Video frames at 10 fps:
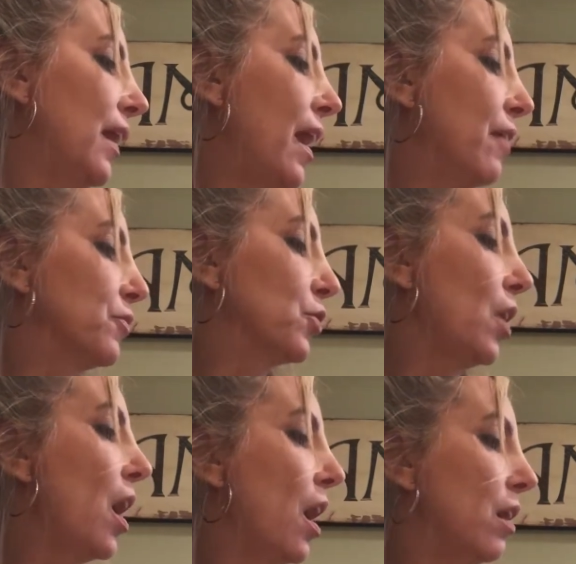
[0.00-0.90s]
After
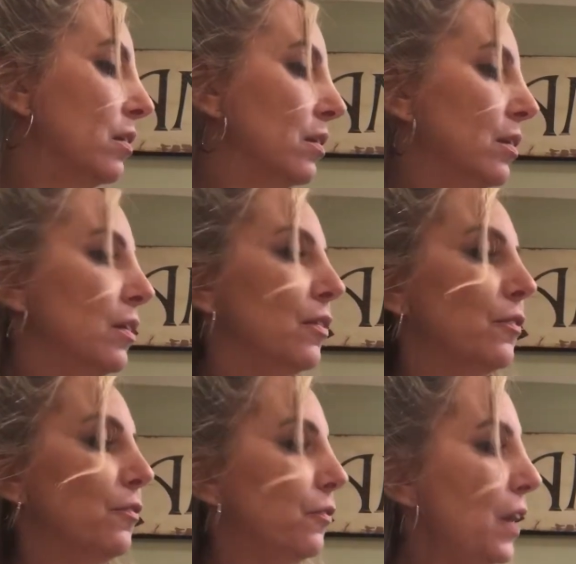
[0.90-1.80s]
all,
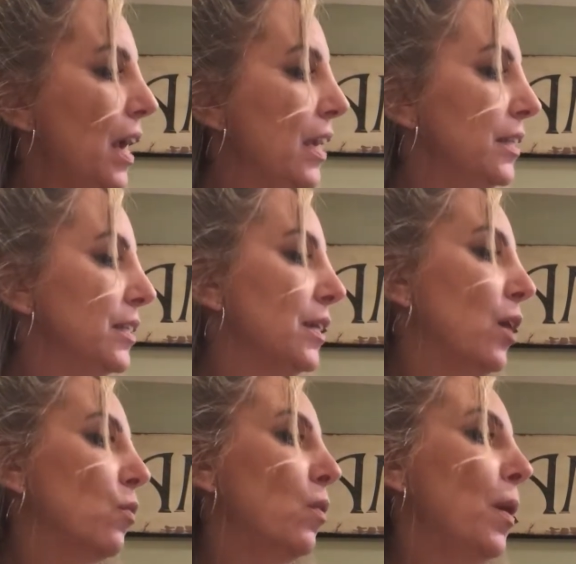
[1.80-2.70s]
friends
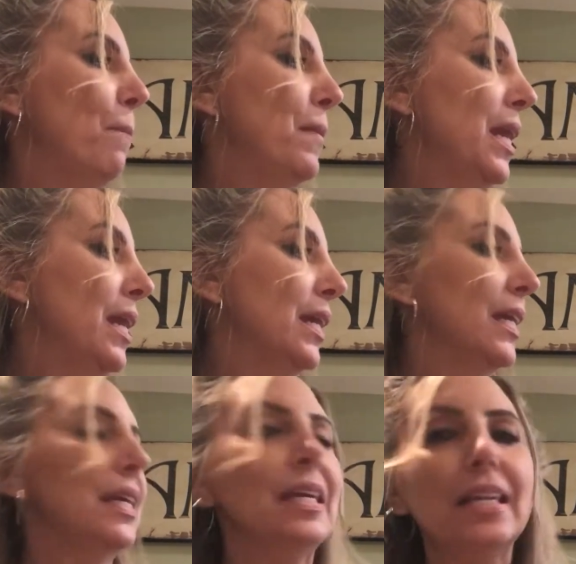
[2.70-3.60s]
are what make
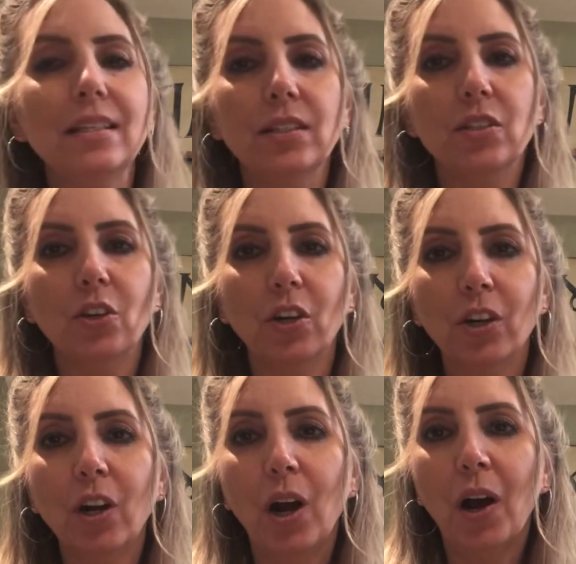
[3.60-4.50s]

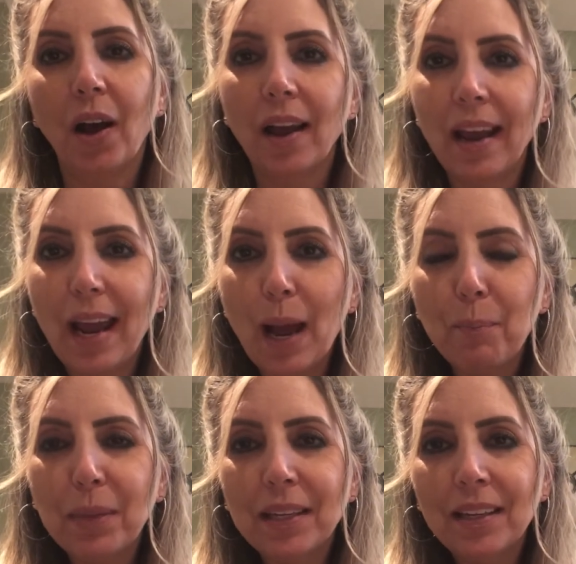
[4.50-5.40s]
Easter a
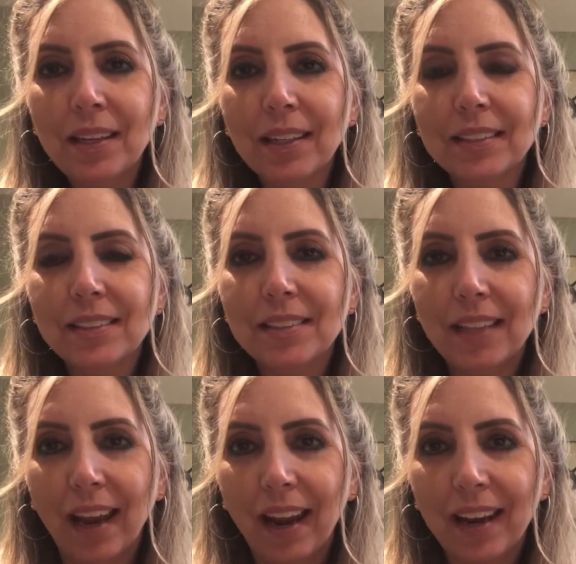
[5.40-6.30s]
happy
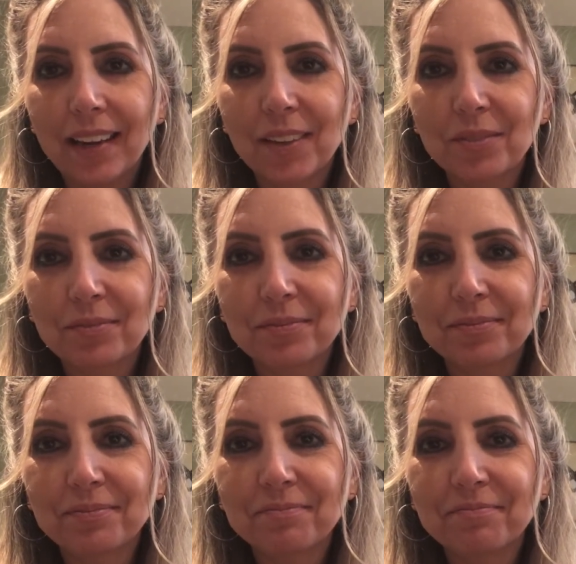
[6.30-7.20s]
day.
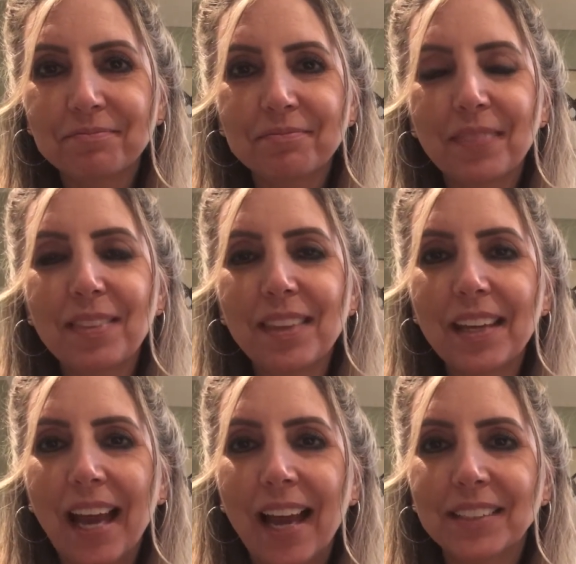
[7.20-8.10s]

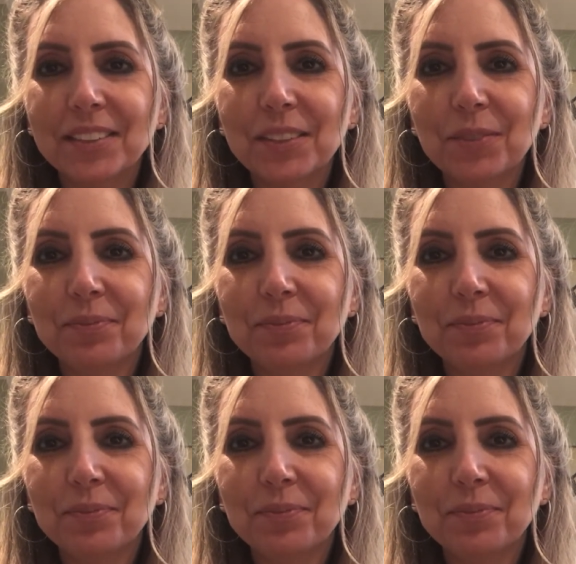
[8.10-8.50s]
The end.